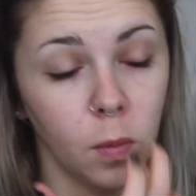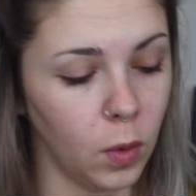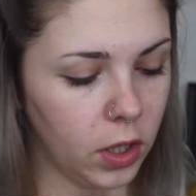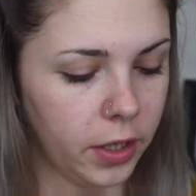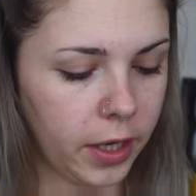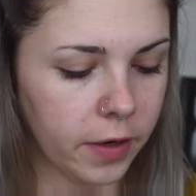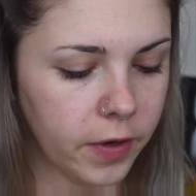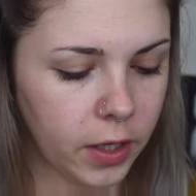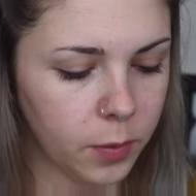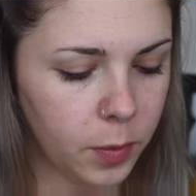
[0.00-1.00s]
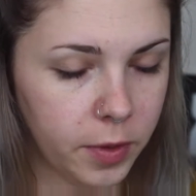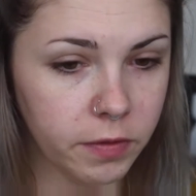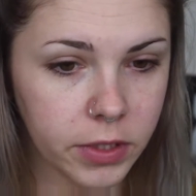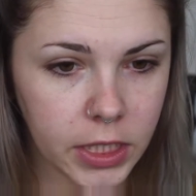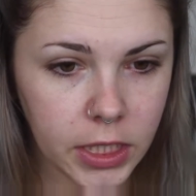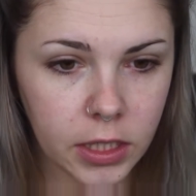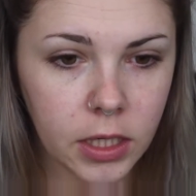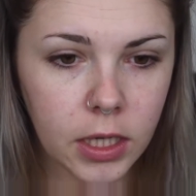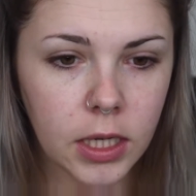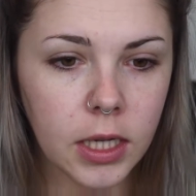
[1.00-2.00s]
work get ready with me routine
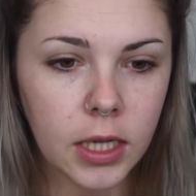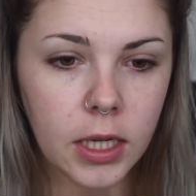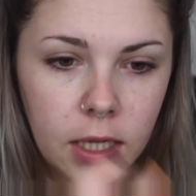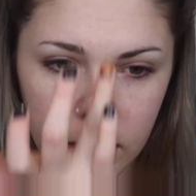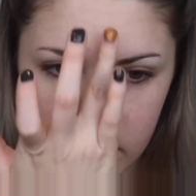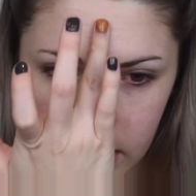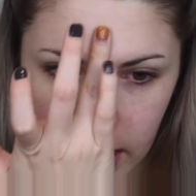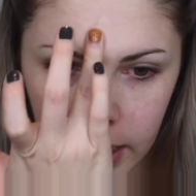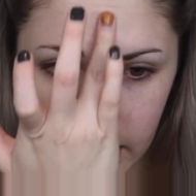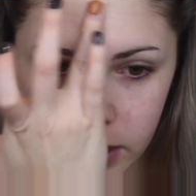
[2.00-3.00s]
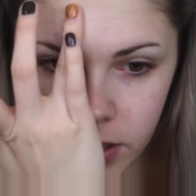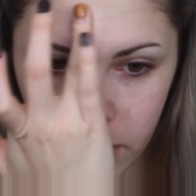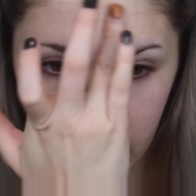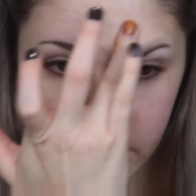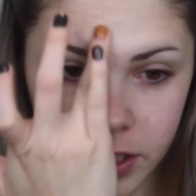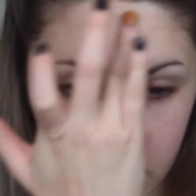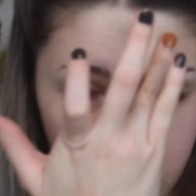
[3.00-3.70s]
is that I don't actually